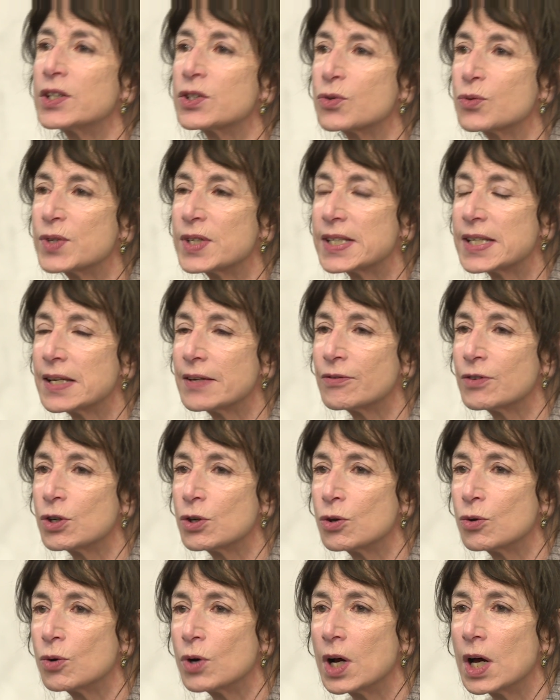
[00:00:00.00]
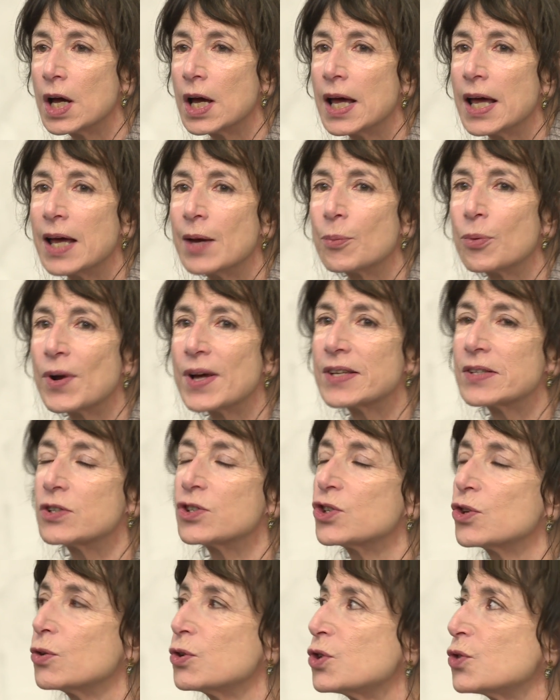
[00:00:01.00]
to receive new
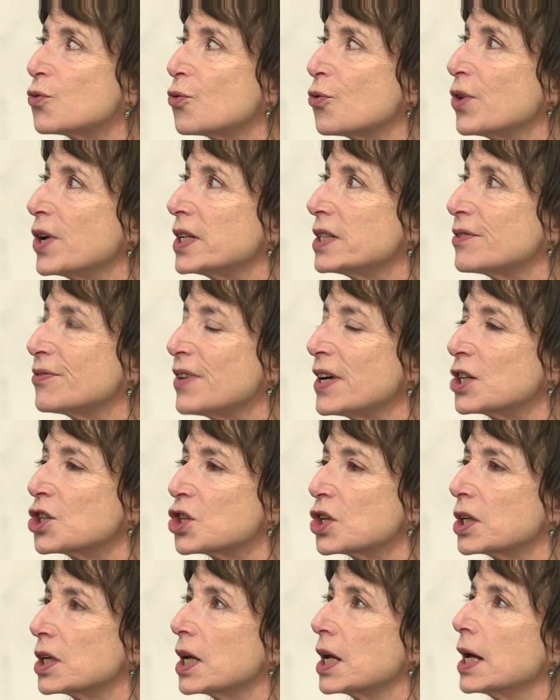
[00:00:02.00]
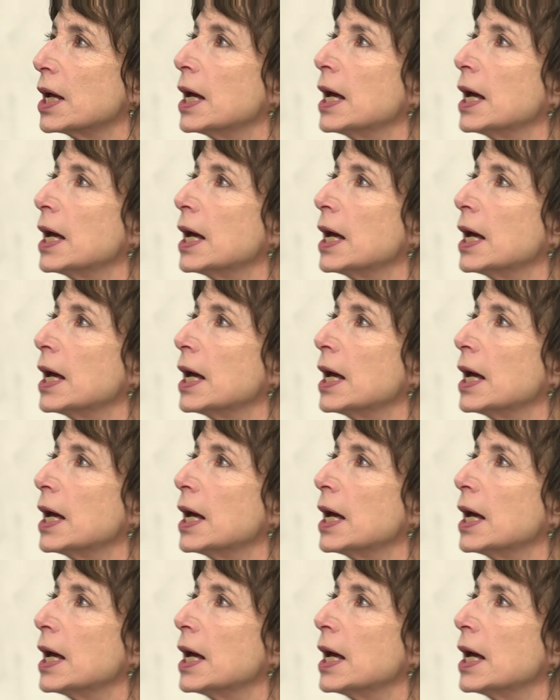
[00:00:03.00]
impressions, so it's free to function.